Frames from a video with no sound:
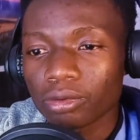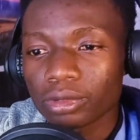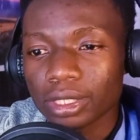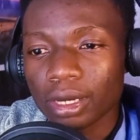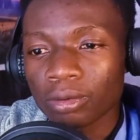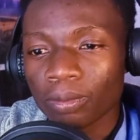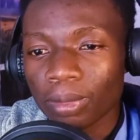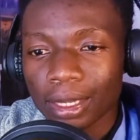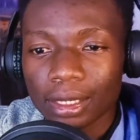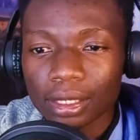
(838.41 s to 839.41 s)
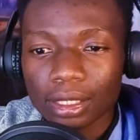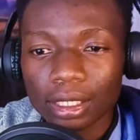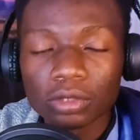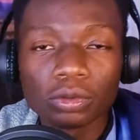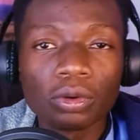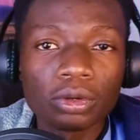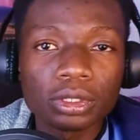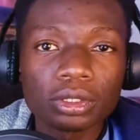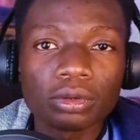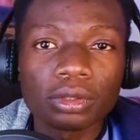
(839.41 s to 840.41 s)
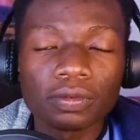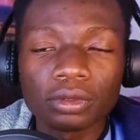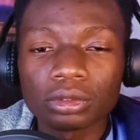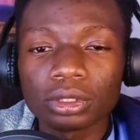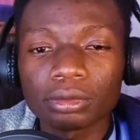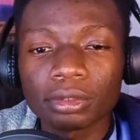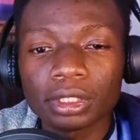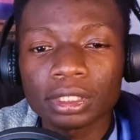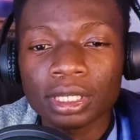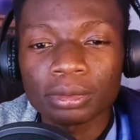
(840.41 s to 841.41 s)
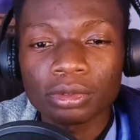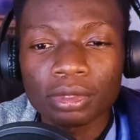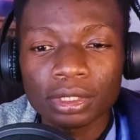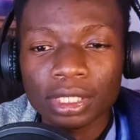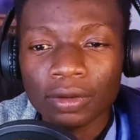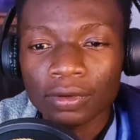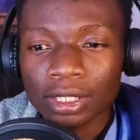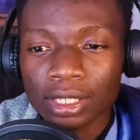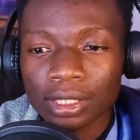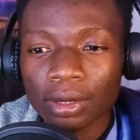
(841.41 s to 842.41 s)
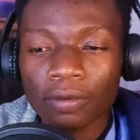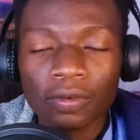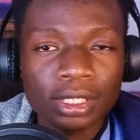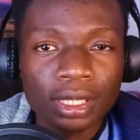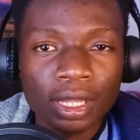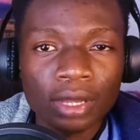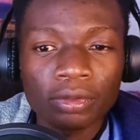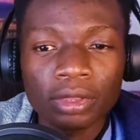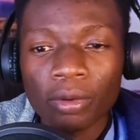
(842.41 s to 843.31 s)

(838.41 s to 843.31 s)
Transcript: So we'll see how it goes, in the future when it comes to these characters. Obviously, now